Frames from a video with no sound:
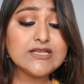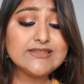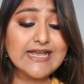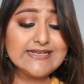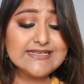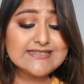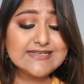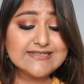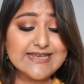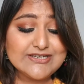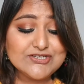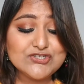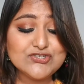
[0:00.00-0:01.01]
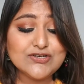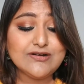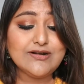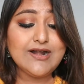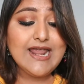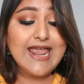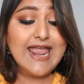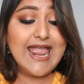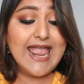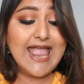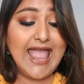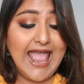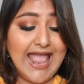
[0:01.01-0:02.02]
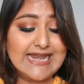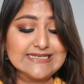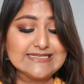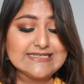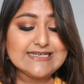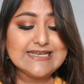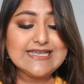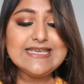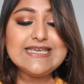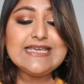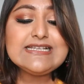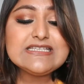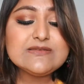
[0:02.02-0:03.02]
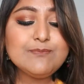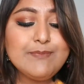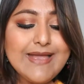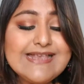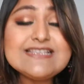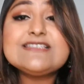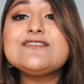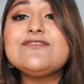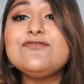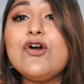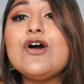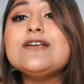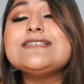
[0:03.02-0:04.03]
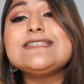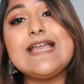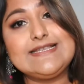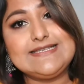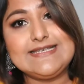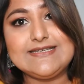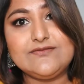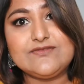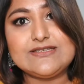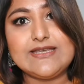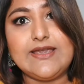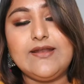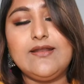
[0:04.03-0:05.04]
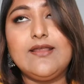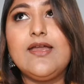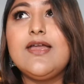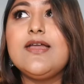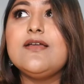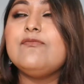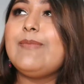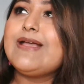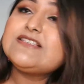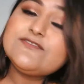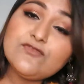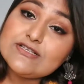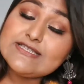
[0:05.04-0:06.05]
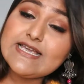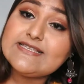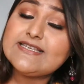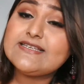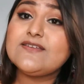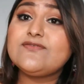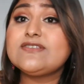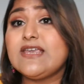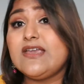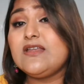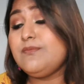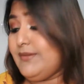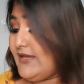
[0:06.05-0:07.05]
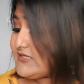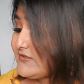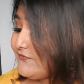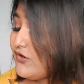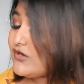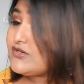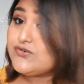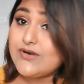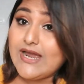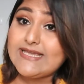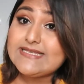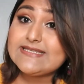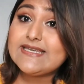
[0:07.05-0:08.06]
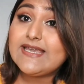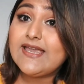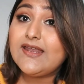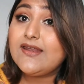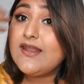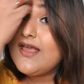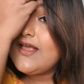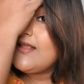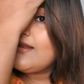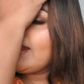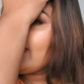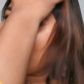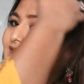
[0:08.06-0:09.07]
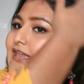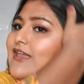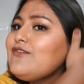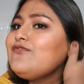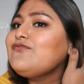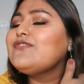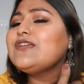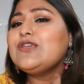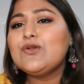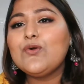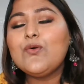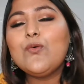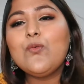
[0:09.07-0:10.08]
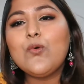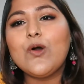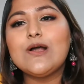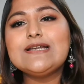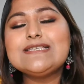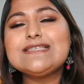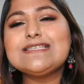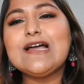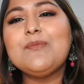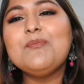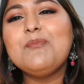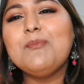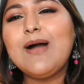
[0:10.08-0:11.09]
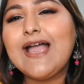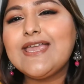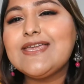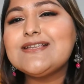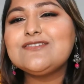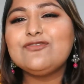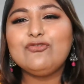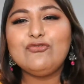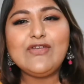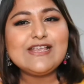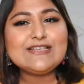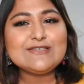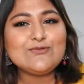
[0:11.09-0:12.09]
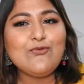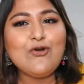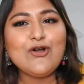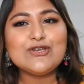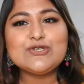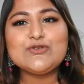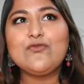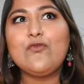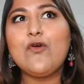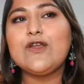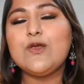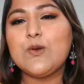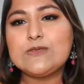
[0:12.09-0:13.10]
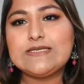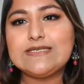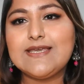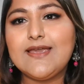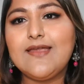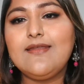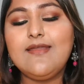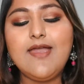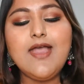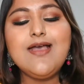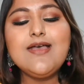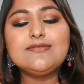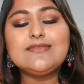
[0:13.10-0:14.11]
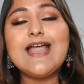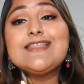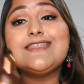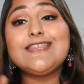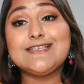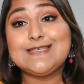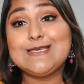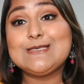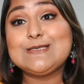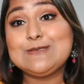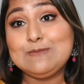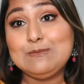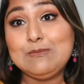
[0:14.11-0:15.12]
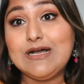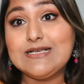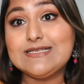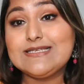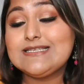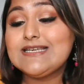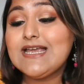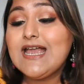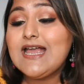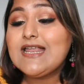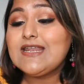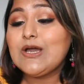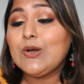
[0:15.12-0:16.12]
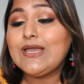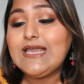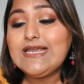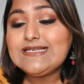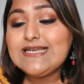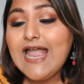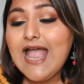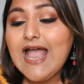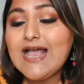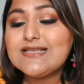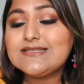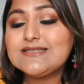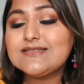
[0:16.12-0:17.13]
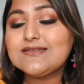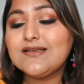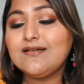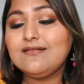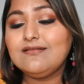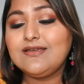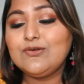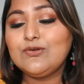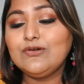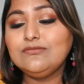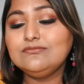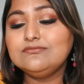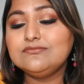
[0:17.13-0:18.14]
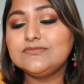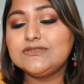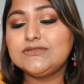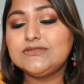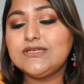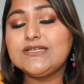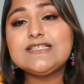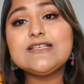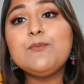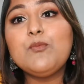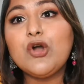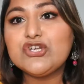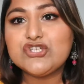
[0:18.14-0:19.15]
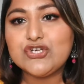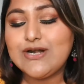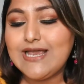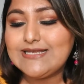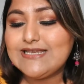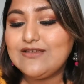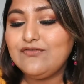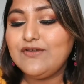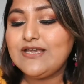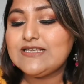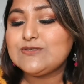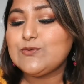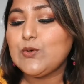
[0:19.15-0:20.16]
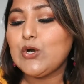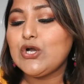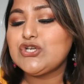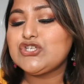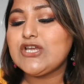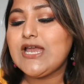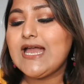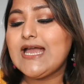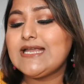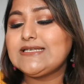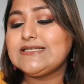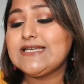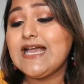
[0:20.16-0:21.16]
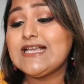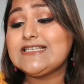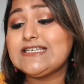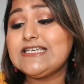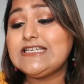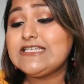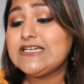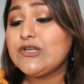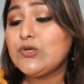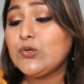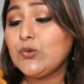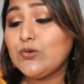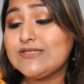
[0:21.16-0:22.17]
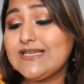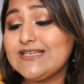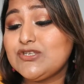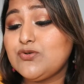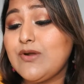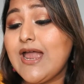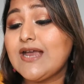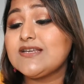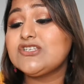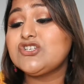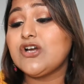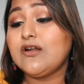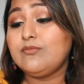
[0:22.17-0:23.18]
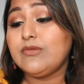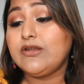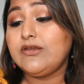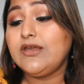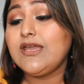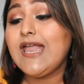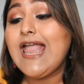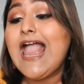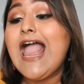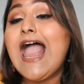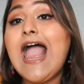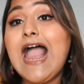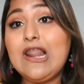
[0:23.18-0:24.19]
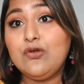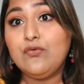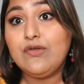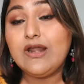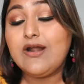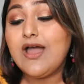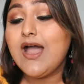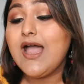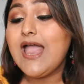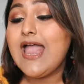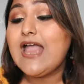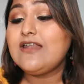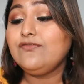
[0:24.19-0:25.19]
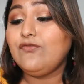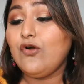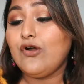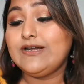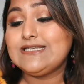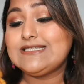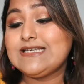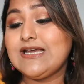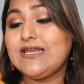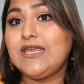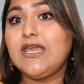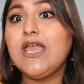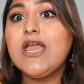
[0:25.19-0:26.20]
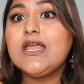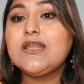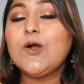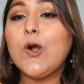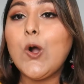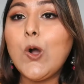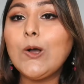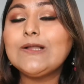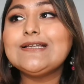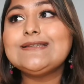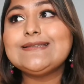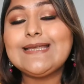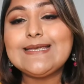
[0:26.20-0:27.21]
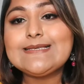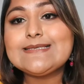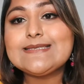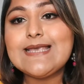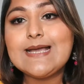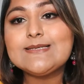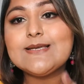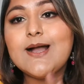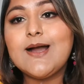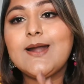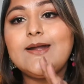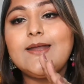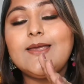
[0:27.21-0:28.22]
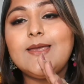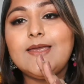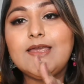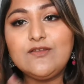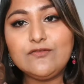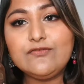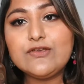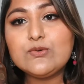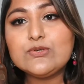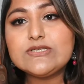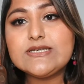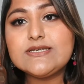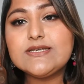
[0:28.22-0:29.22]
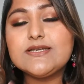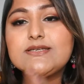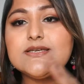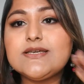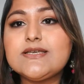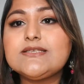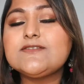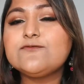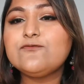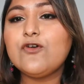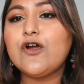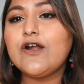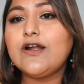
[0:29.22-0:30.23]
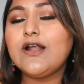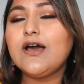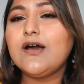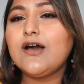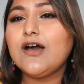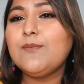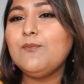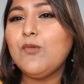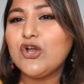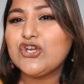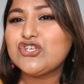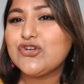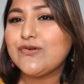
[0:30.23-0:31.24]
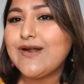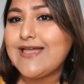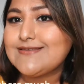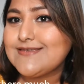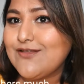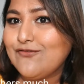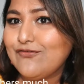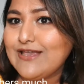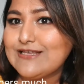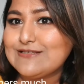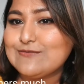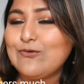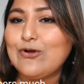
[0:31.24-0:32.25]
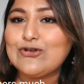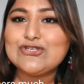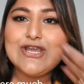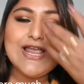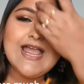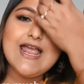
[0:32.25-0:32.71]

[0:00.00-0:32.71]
that is the texture, and it's best for sensitive skin. Best for sensitive skin, best for dry skin. Like if you want some mild face wash for your skin, then this is must. Now it has, you know, it is a moisturizing face wash and it has Indian rose extract, turmeric, aloe vera and forest honey. Now all the things that are infused in it is for a moisturizing face wash.